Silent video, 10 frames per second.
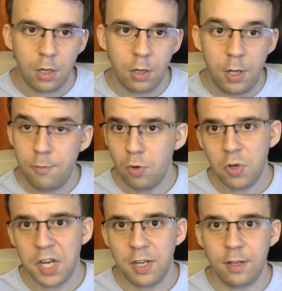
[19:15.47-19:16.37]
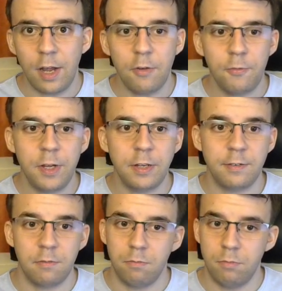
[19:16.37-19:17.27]
If you look at it, I don't think
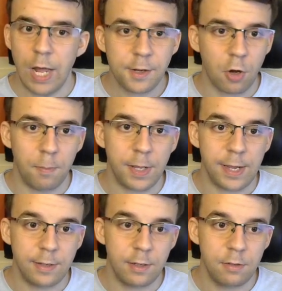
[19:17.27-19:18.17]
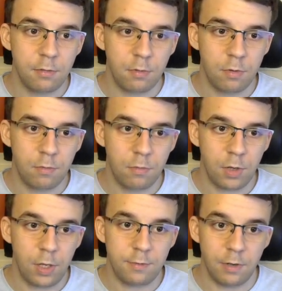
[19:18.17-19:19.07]
it's that complicated.
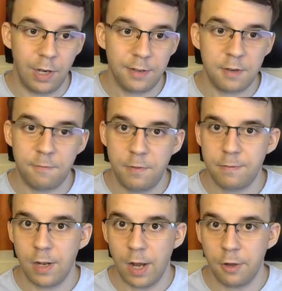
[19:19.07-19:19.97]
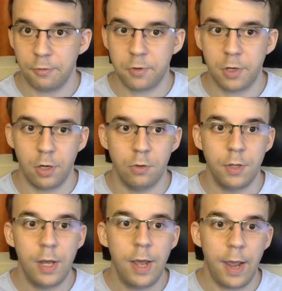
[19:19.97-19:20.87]
It's less than 50 lines of code
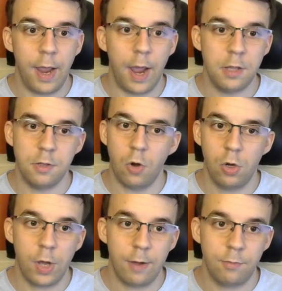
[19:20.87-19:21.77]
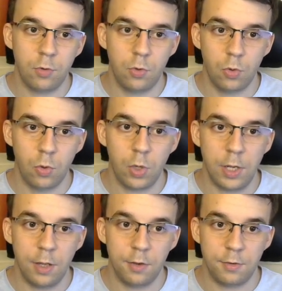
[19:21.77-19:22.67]
and all you have to do
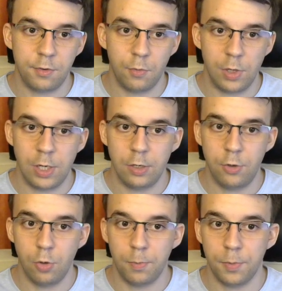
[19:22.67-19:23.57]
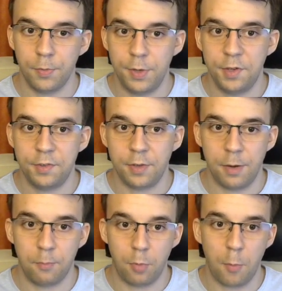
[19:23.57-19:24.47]
is really dupe this
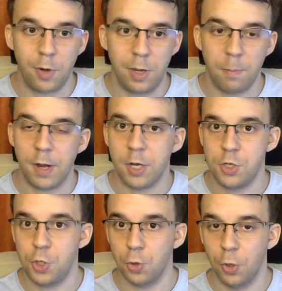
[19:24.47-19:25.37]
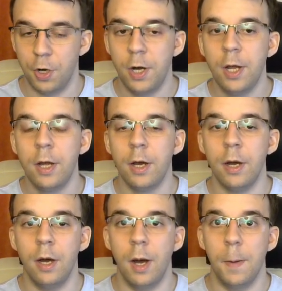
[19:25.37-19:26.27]
and properly manage your
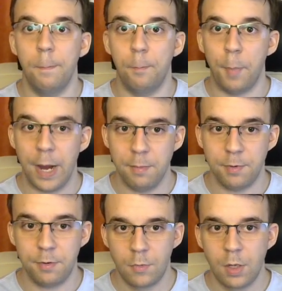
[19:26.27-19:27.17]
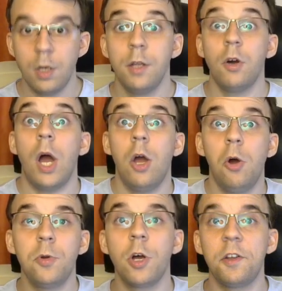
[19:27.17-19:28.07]
uh, pipes. So I
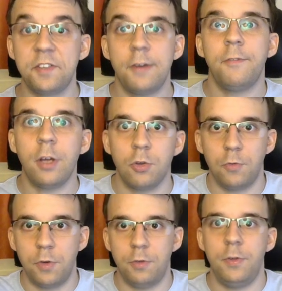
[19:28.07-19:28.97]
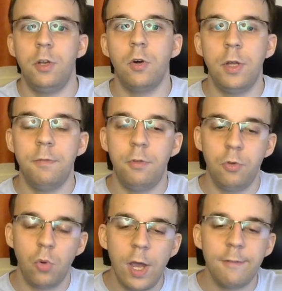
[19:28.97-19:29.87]
hope you got something out of this video. If you
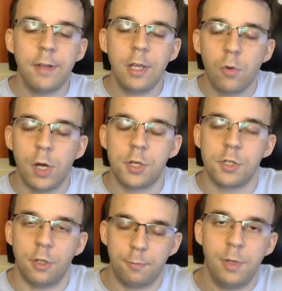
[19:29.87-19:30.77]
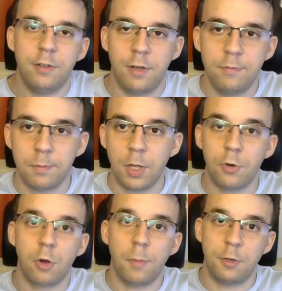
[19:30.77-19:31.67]
do have any questions, please leave them down in
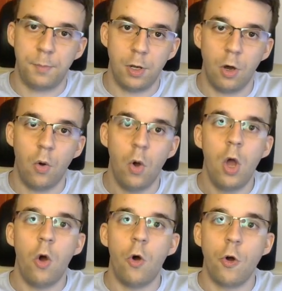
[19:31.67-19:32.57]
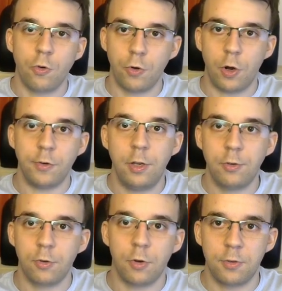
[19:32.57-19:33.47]
the comments below or on our
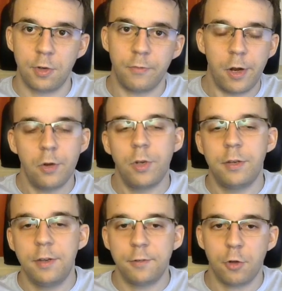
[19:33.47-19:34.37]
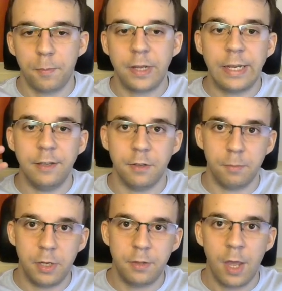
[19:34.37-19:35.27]
Discord server. I know that this topic is a
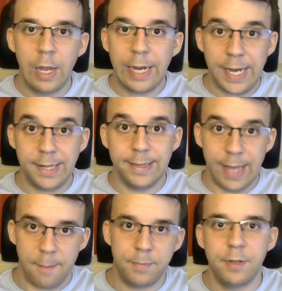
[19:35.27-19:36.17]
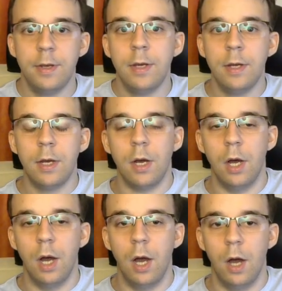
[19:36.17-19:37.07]
bit in depth.
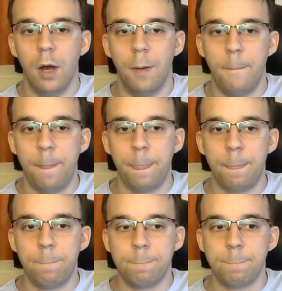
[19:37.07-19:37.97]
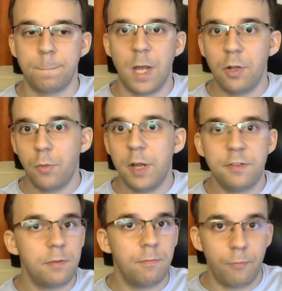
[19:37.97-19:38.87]
Uh, otherwise,
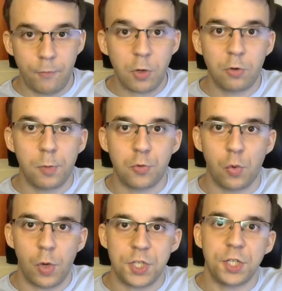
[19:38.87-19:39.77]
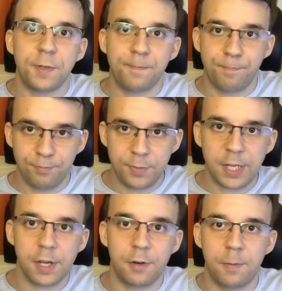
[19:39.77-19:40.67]
thank you so much for watching. Take
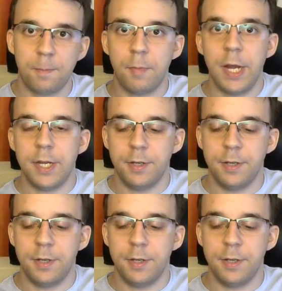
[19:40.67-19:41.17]
care. Bye.